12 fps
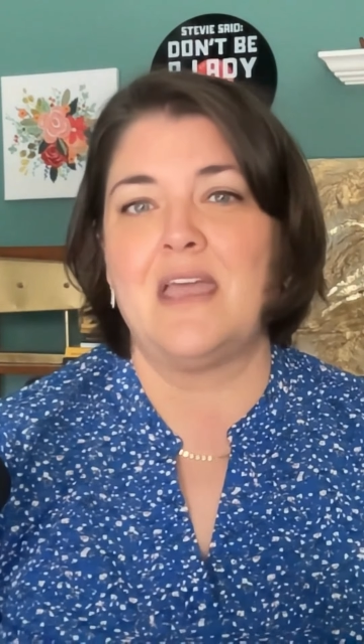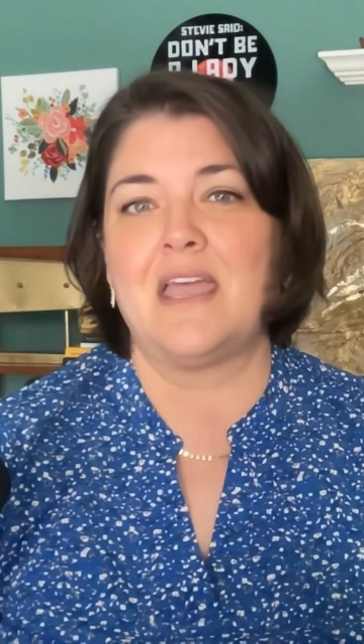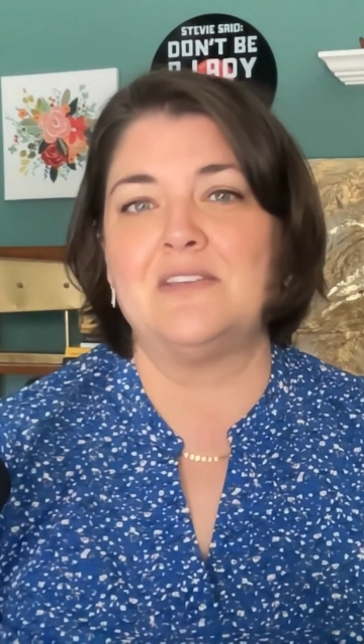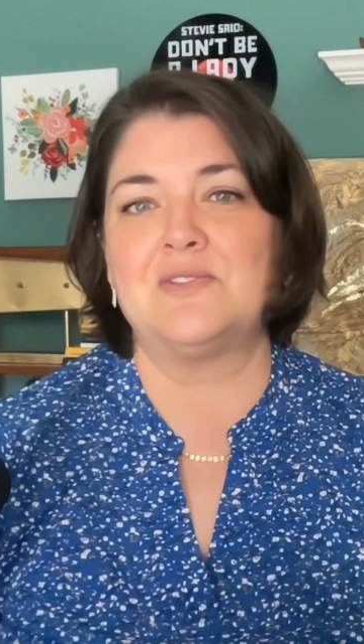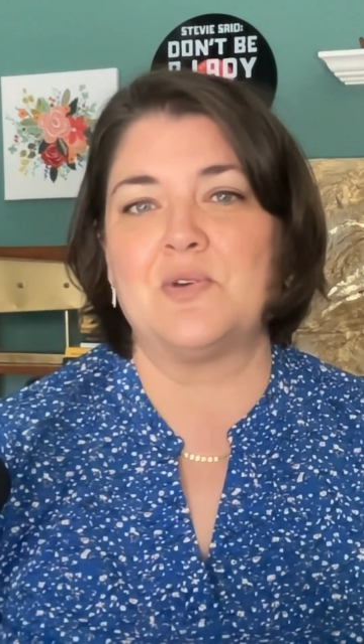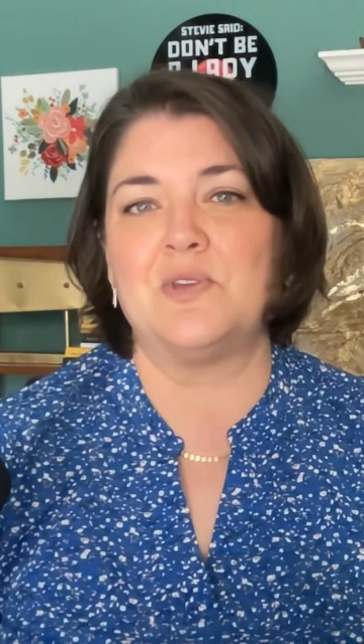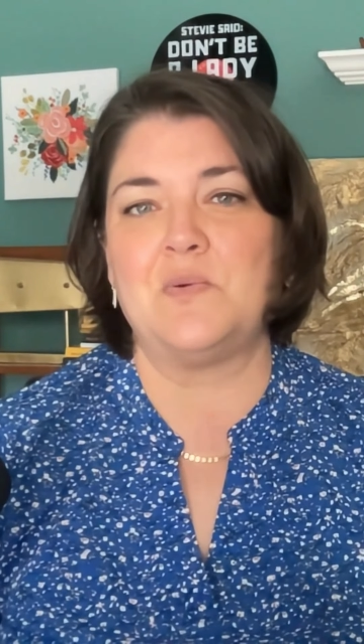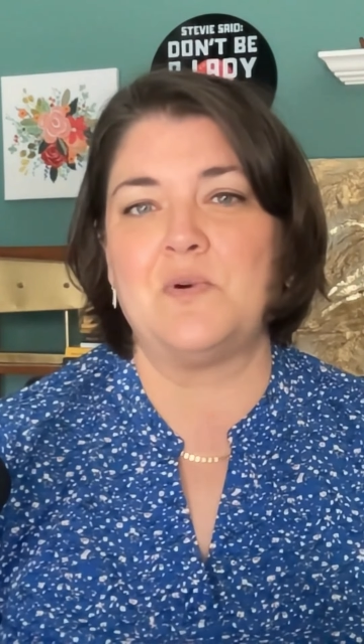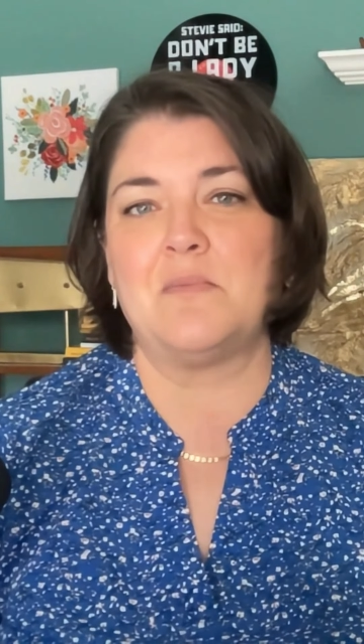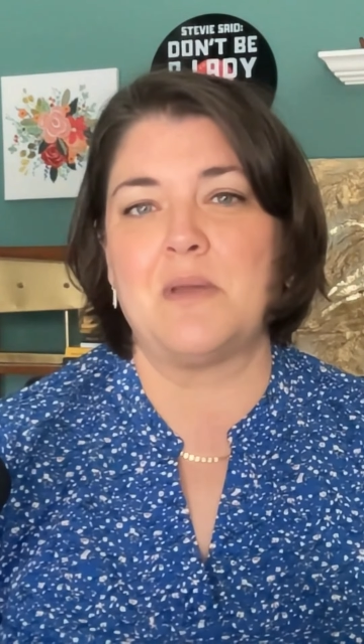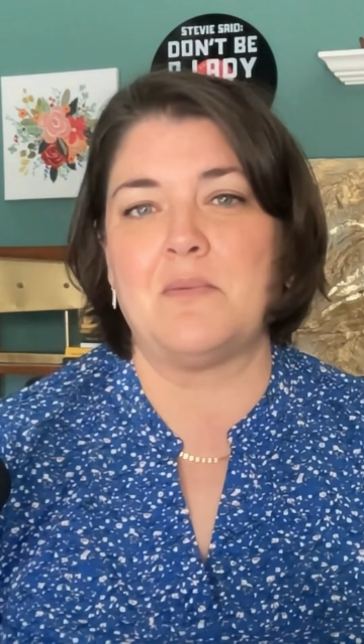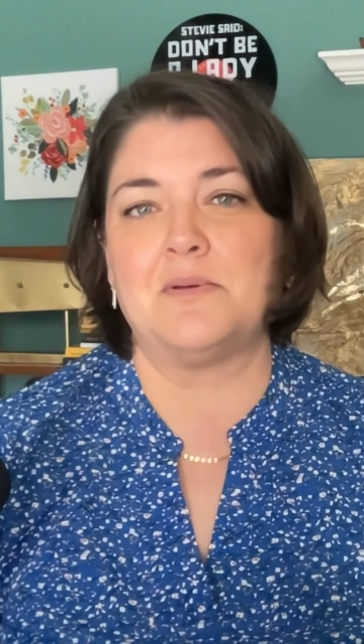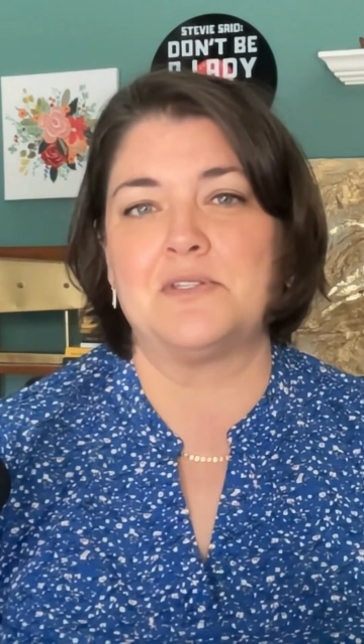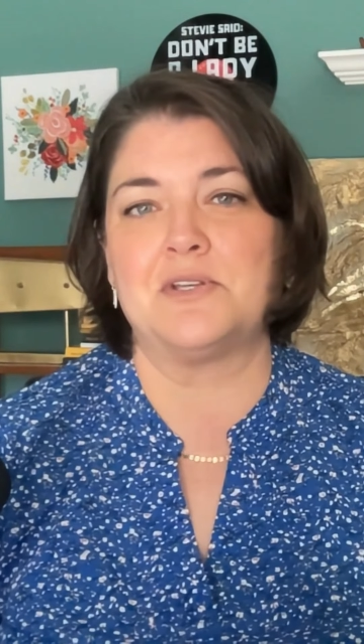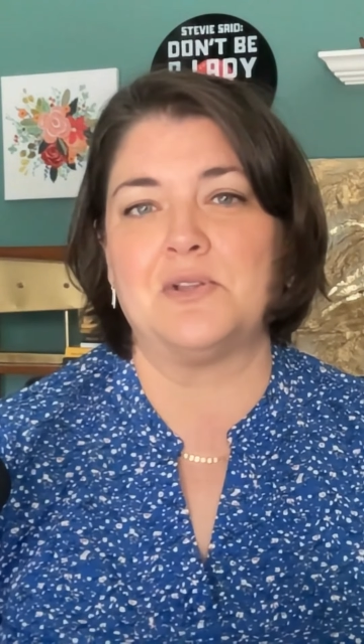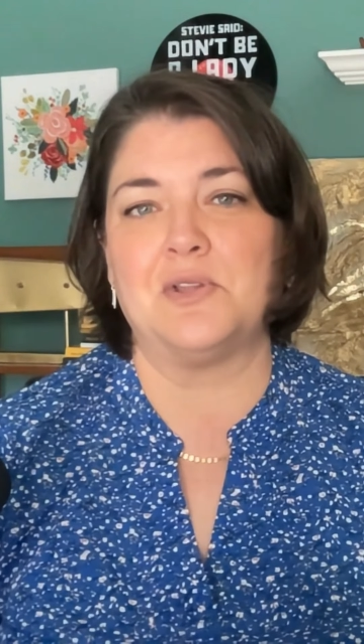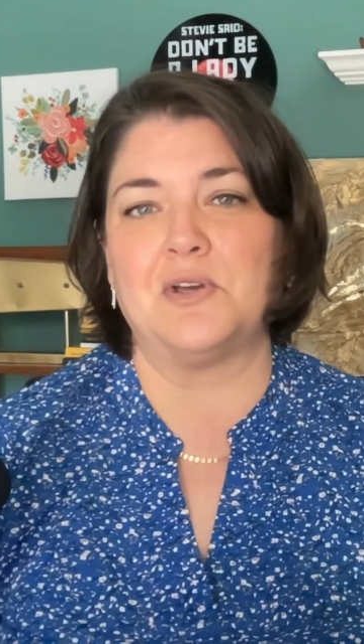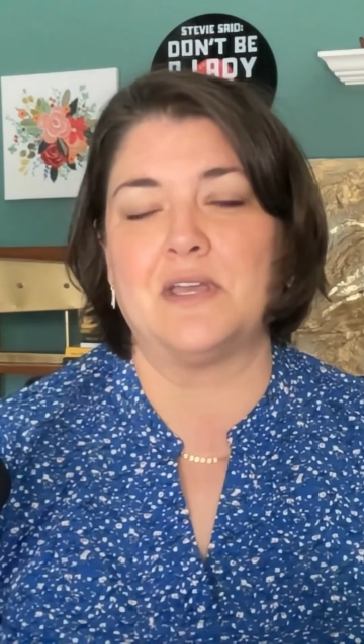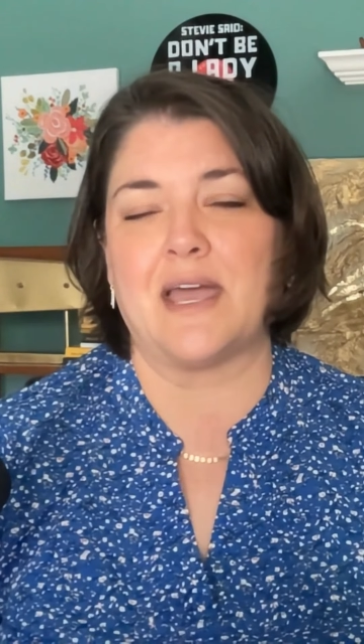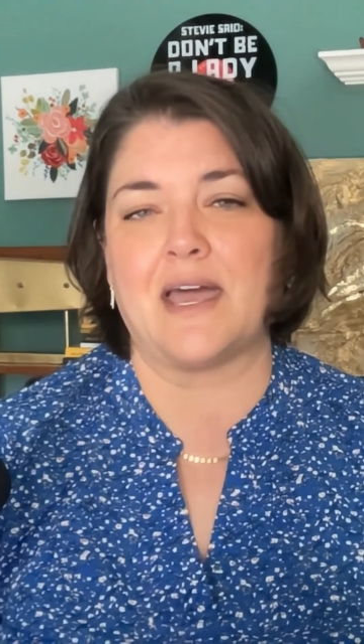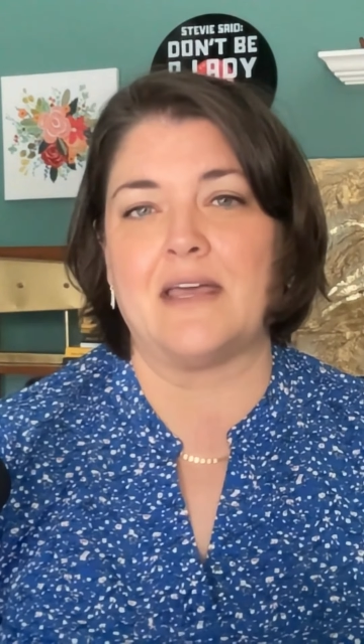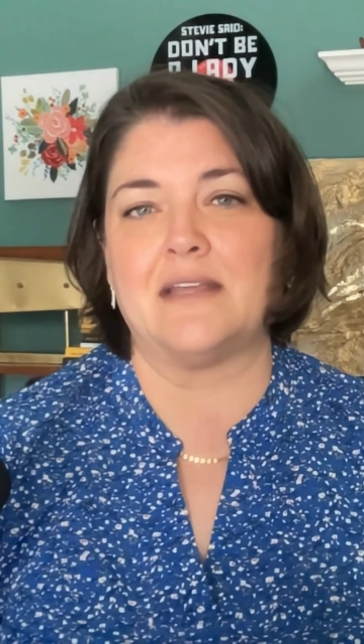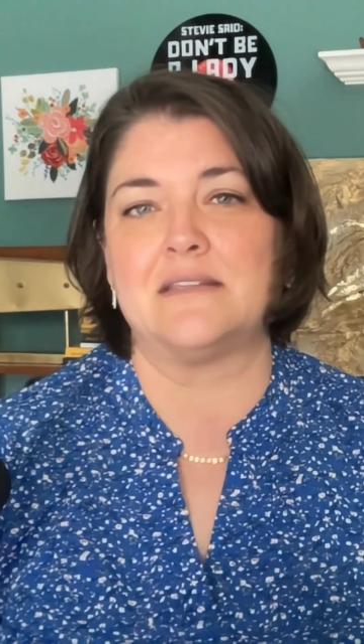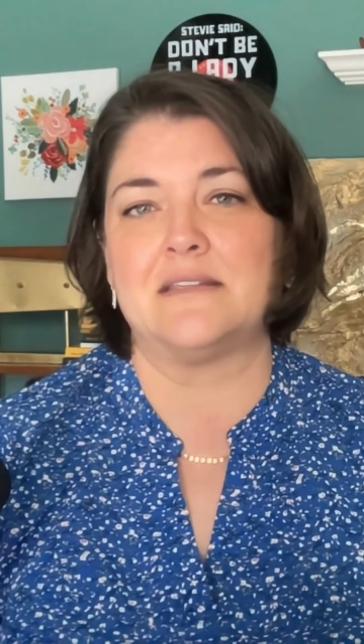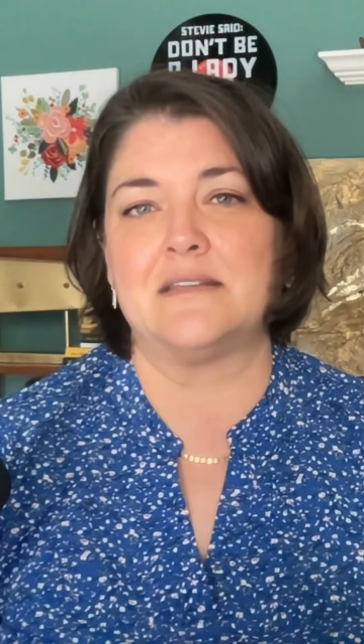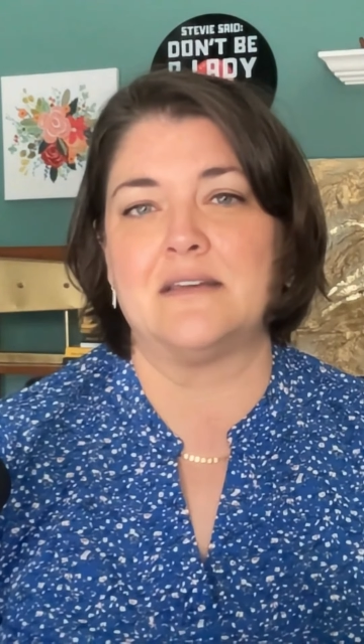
And so you want to be able to look at